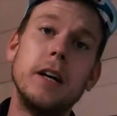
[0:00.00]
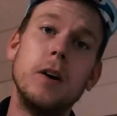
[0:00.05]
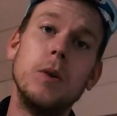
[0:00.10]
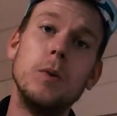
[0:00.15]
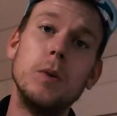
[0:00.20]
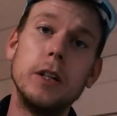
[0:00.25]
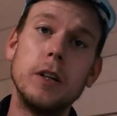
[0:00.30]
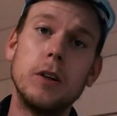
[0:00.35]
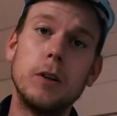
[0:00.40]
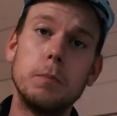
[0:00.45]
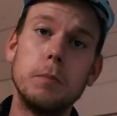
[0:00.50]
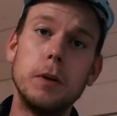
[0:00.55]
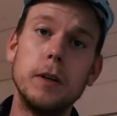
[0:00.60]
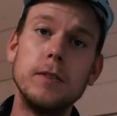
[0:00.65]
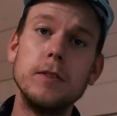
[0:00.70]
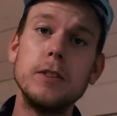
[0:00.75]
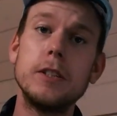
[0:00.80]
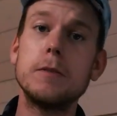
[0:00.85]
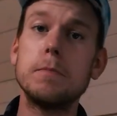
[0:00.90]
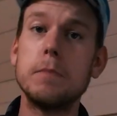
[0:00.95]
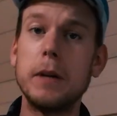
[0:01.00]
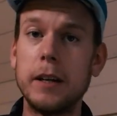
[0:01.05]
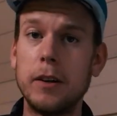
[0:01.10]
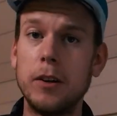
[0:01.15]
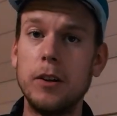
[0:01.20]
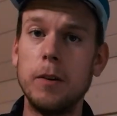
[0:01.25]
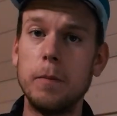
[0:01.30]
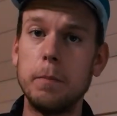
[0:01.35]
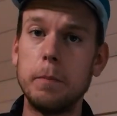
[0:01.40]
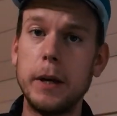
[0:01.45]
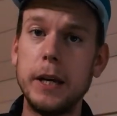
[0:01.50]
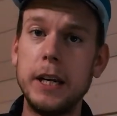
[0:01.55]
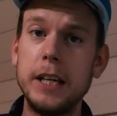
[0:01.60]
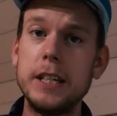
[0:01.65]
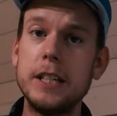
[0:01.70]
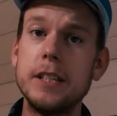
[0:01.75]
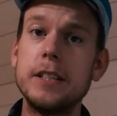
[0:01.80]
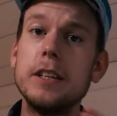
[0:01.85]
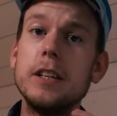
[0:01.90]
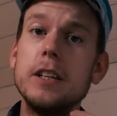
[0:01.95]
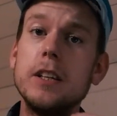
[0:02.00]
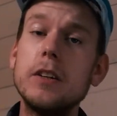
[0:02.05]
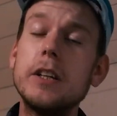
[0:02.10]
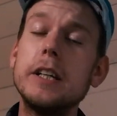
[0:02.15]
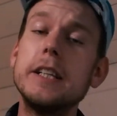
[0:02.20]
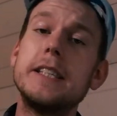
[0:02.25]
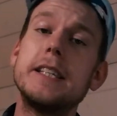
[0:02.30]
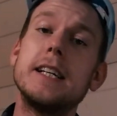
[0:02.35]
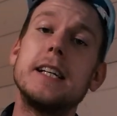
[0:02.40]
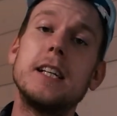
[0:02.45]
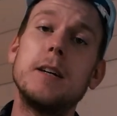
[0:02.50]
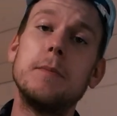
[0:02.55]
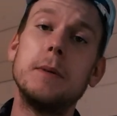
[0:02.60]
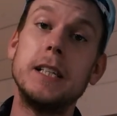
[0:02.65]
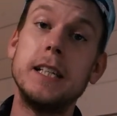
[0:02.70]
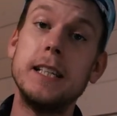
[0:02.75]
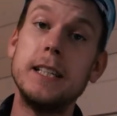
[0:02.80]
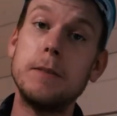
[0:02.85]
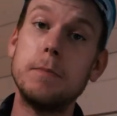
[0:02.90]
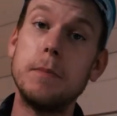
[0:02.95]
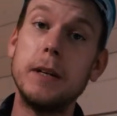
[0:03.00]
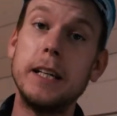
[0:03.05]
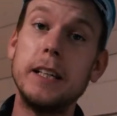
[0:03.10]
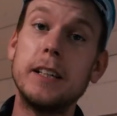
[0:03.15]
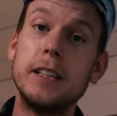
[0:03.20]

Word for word: only on posts, but not on pages, you can set up a display